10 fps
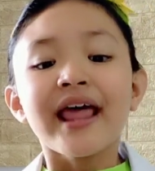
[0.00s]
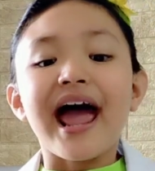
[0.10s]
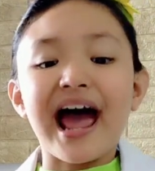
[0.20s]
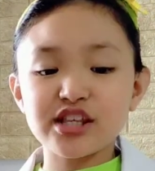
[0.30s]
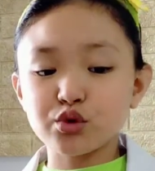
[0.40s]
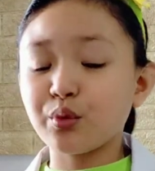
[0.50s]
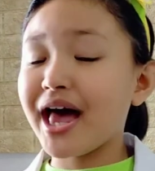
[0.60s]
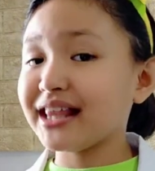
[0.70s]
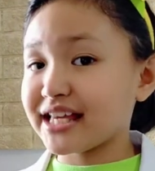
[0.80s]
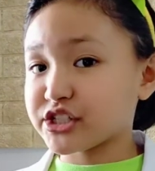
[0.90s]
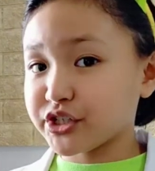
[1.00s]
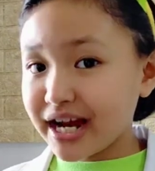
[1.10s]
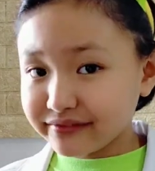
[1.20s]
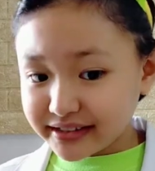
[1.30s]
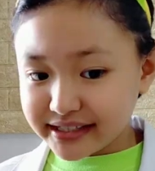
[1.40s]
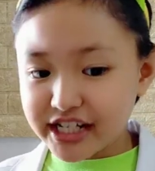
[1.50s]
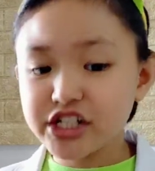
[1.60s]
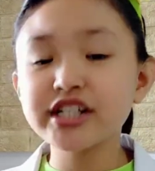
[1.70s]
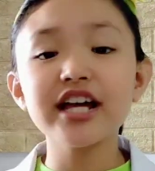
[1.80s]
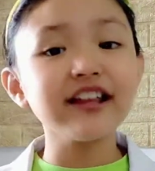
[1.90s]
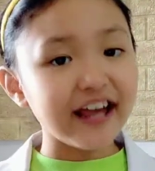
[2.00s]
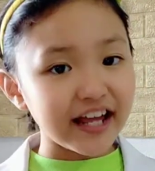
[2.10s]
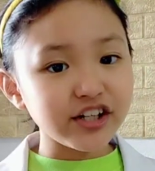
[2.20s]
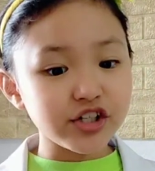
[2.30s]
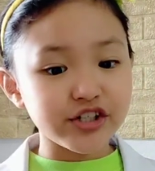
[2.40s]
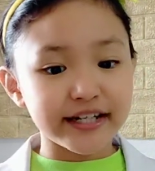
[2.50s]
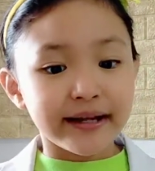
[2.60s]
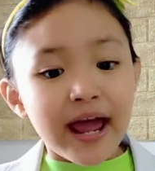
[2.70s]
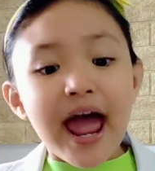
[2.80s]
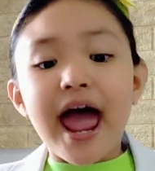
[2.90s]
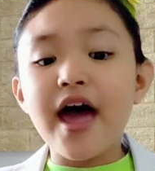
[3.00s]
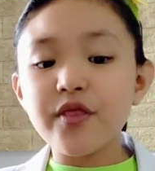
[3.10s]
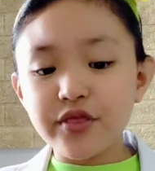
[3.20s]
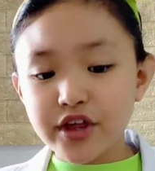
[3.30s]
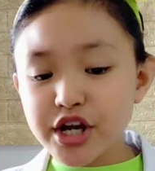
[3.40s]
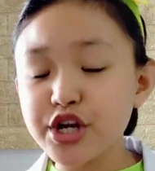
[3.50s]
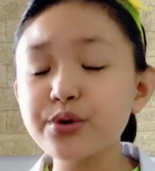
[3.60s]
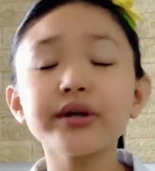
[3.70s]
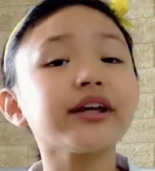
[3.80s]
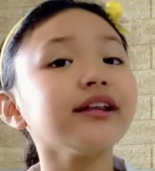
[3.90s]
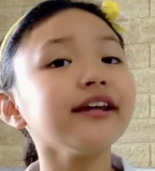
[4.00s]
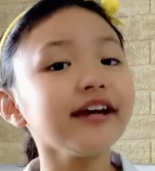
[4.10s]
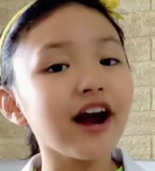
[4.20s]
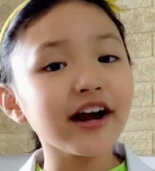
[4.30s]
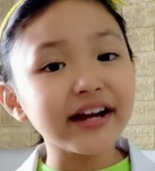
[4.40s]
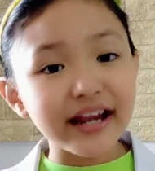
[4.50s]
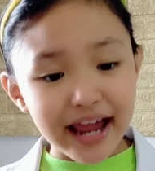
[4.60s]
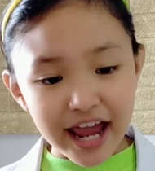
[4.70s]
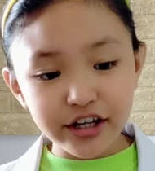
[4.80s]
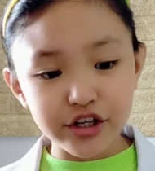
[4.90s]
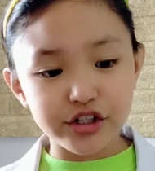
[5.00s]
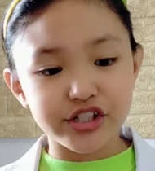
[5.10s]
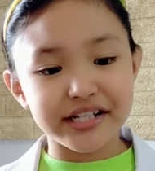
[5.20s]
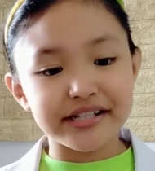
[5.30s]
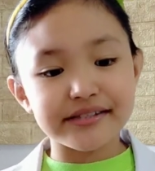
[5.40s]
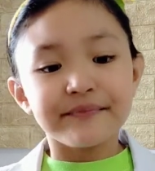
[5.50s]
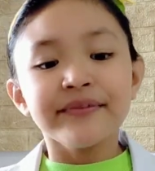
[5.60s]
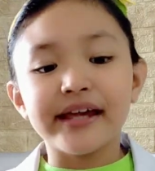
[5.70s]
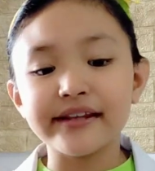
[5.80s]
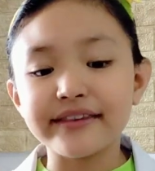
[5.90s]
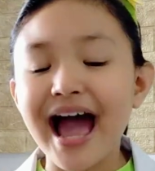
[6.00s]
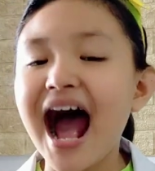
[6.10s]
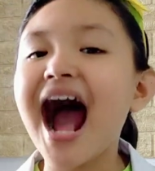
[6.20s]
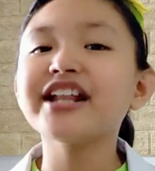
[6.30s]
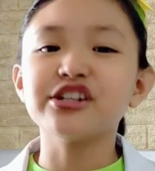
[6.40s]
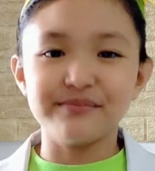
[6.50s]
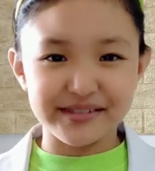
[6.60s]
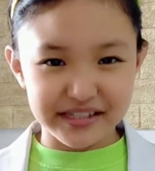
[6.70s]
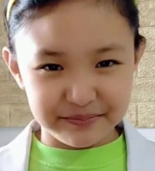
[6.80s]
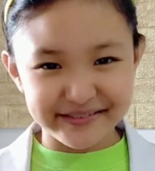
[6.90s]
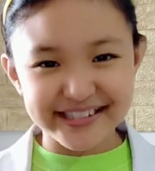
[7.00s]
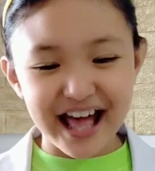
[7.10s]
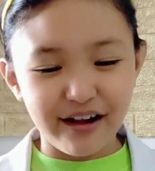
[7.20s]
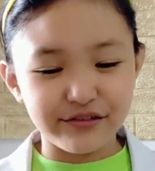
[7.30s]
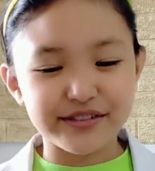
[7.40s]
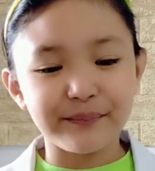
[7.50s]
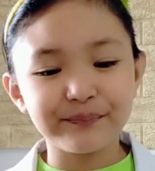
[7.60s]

as well as gravitational energy and the nuclear energies in the atoms themselves.